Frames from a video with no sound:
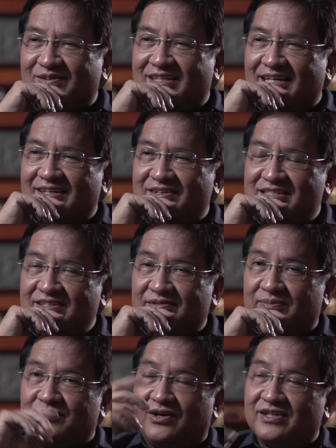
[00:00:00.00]
when I received
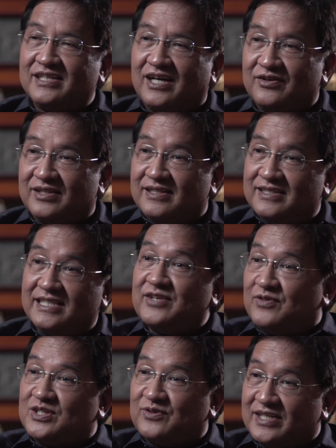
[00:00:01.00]
a bawling out
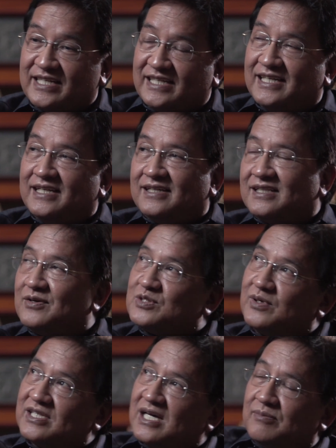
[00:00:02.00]
individually. There was
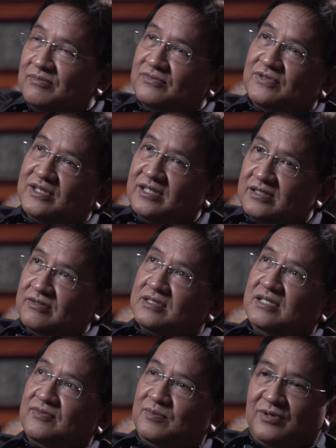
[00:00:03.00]
one time we did
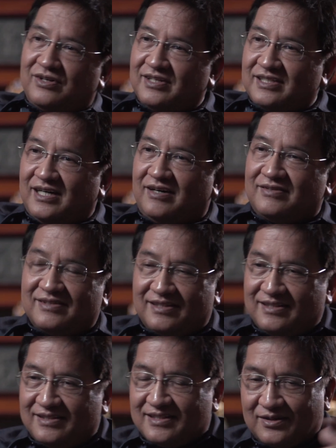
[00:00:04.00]
receive a bawling out
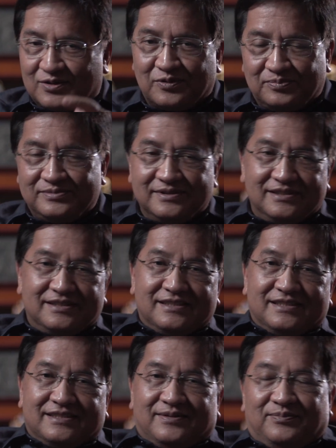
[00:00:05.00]
as a group,
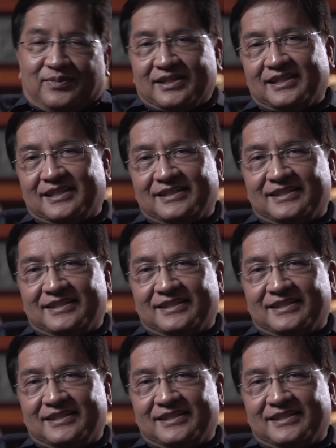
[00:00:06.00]
but